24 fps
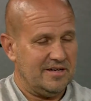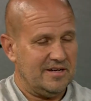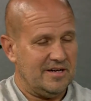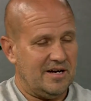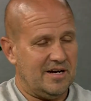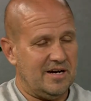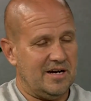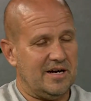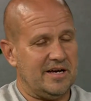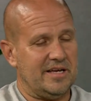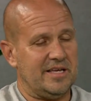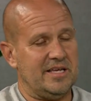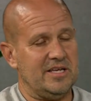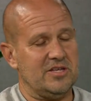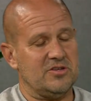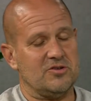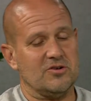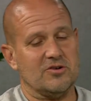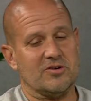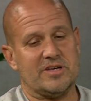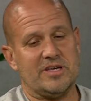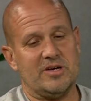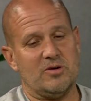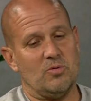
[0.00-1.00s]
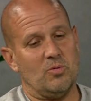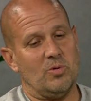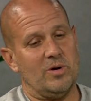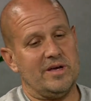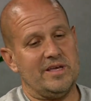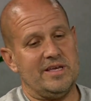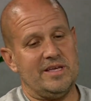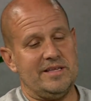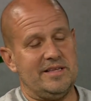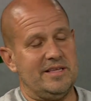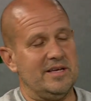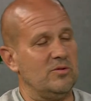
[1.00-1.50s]
Uh, he took it. What
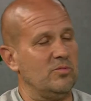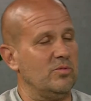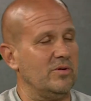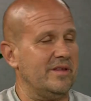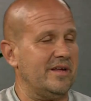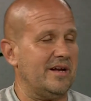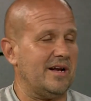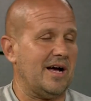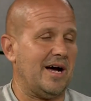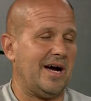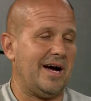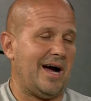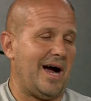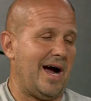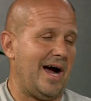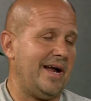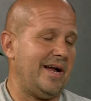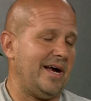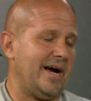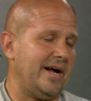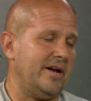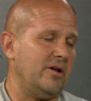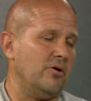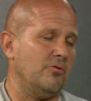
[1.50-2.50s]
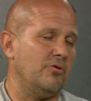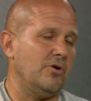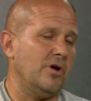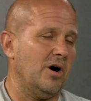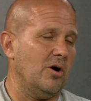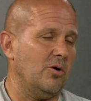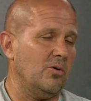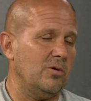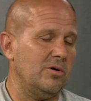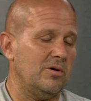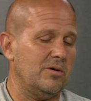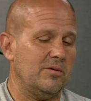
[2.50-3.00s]
he did with it, I, I, I, don't
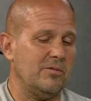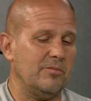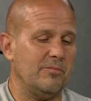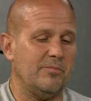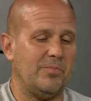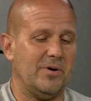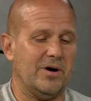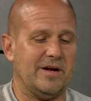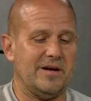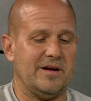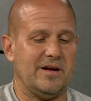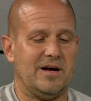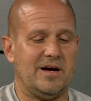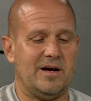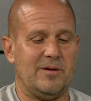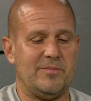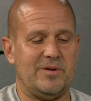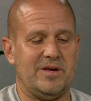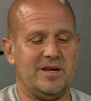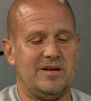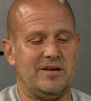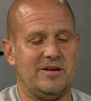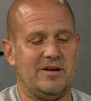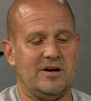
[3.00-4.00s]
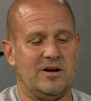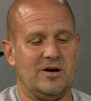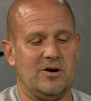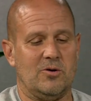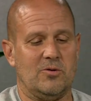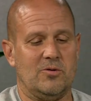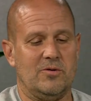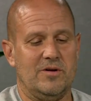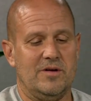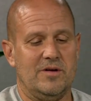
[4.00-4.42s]
know. But I mean, you know,